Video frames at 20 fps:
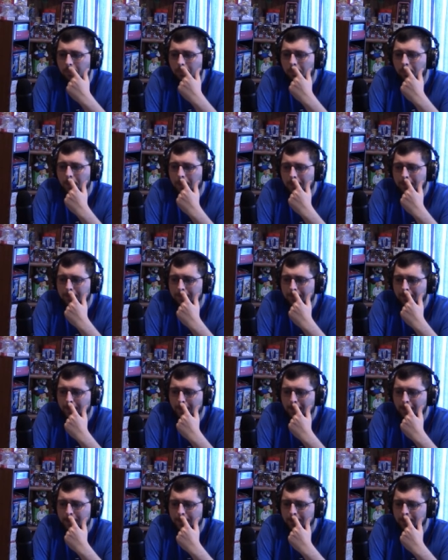It's
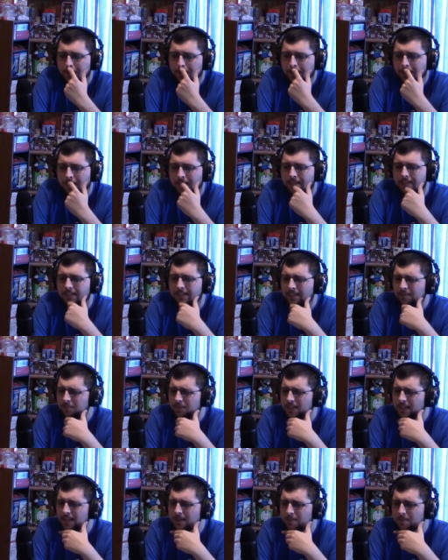very interesting. It seems
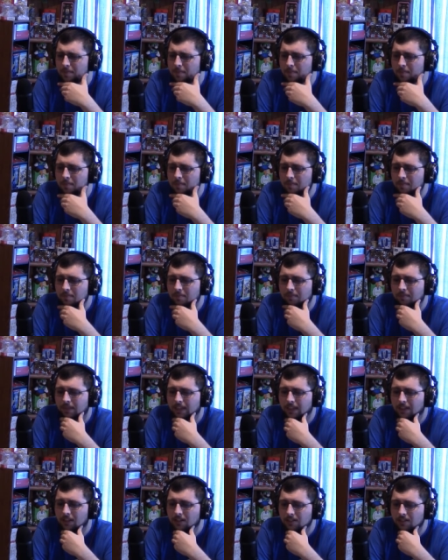like,
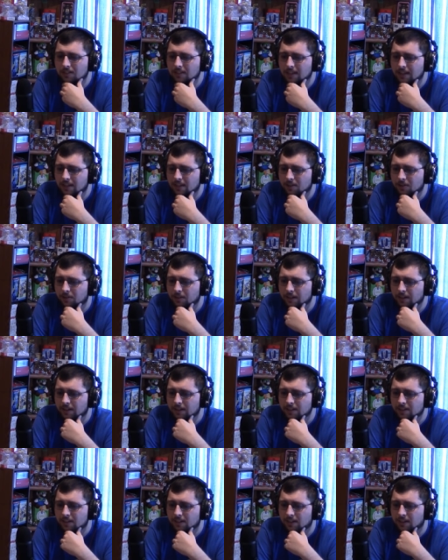it looks like, according to
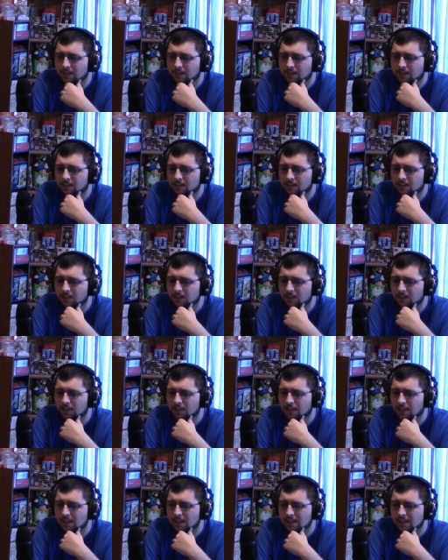this article,
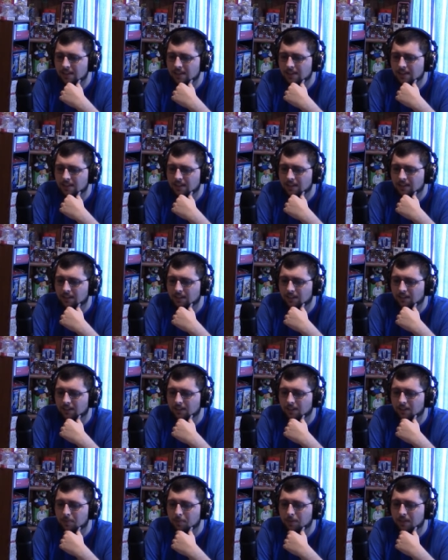the
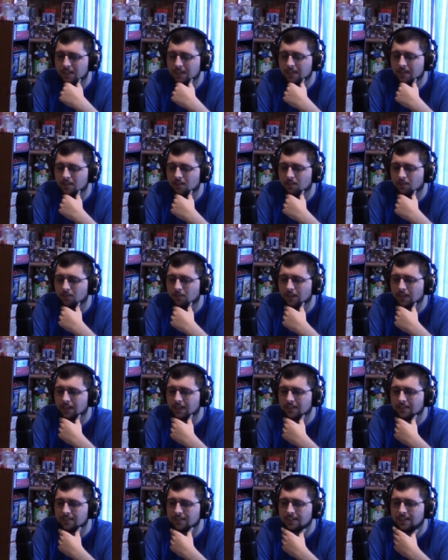European
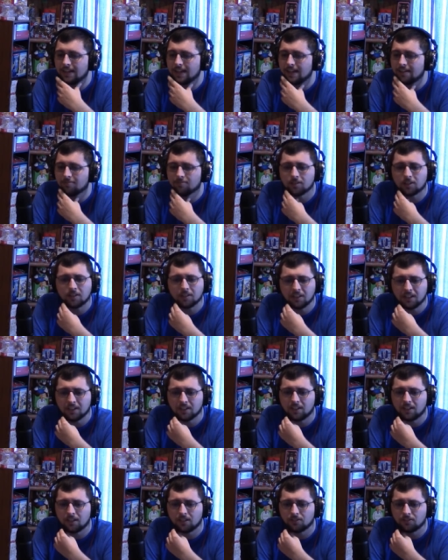3DS did have Donkey
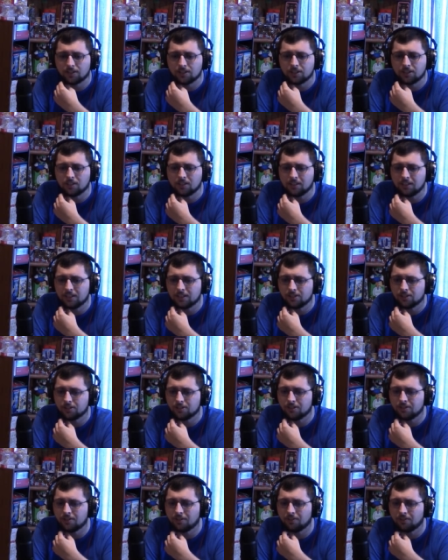Kong Original
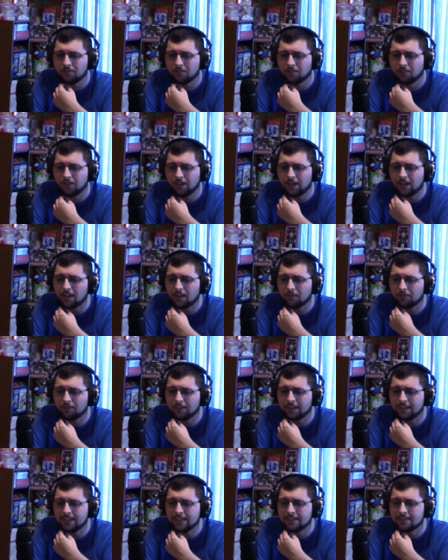Edition
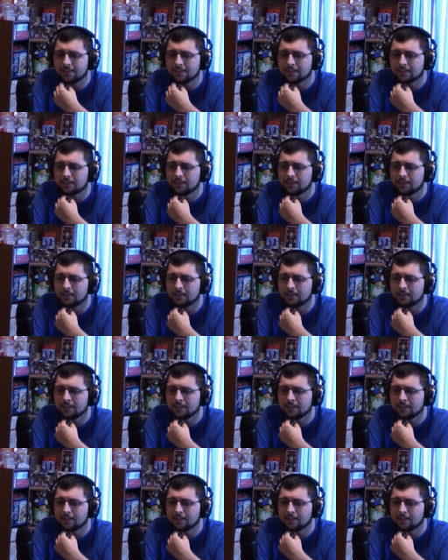released